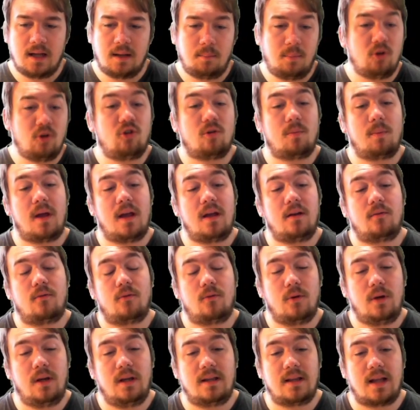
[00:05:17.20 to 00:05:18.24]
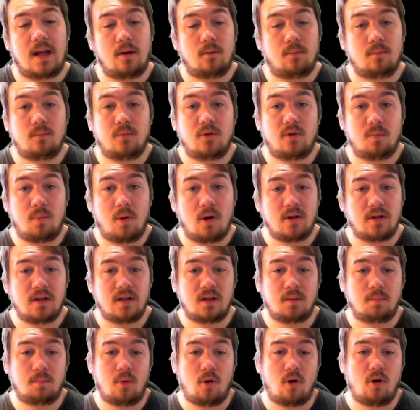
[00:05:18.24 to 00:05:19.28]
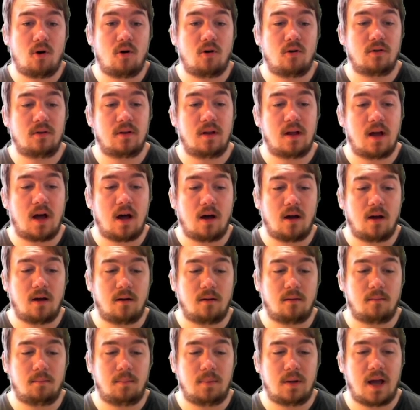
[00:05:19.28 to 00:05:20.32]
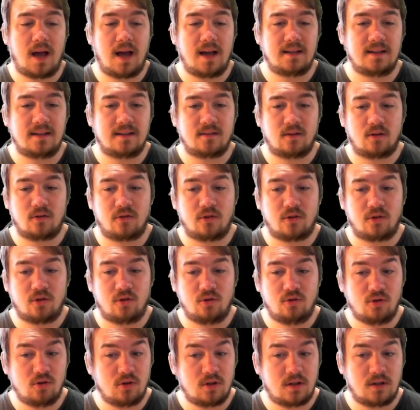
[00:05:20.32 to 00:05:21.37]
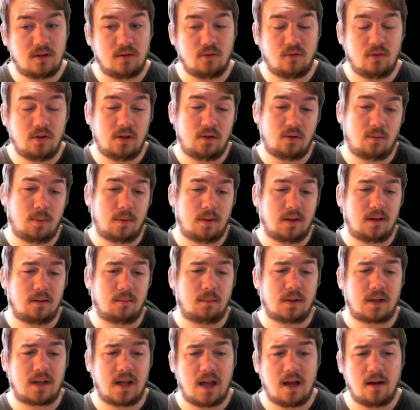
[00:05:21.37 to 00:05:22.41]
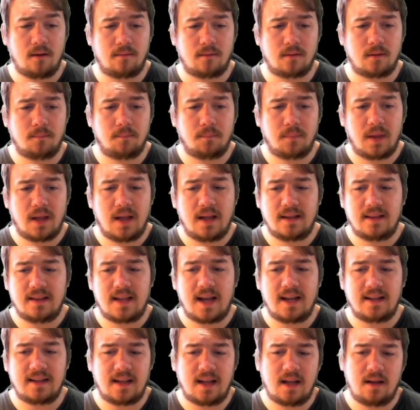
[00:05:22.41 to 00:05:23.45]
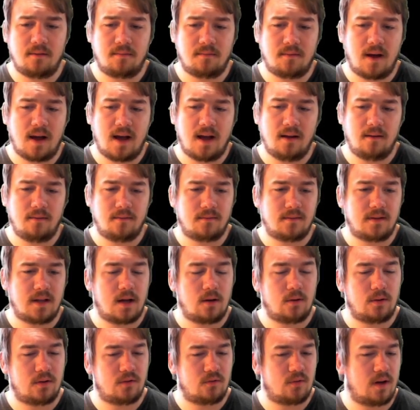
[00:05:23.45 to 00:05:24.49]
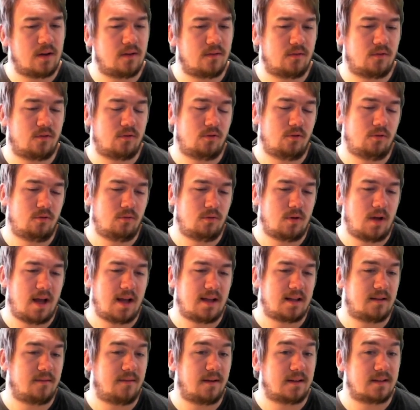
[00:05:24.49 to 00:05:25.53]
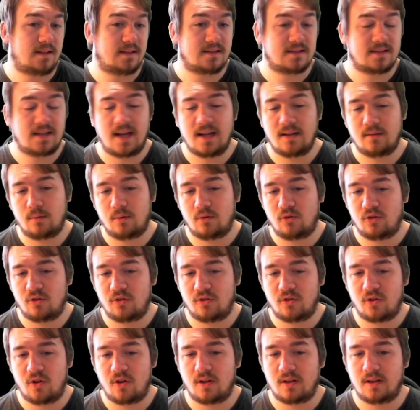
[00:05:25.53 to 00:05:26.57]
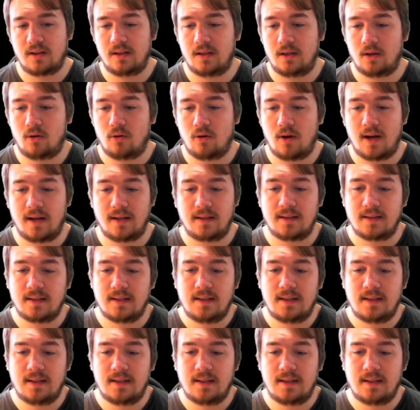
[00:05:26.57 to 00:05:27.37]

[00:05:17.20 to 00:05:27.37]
Bishop a3, now supporting the pawn, behind is also the rook, you need to be a little bit careful. Knight a5, now he tries to activate his knight, which is certainly alright.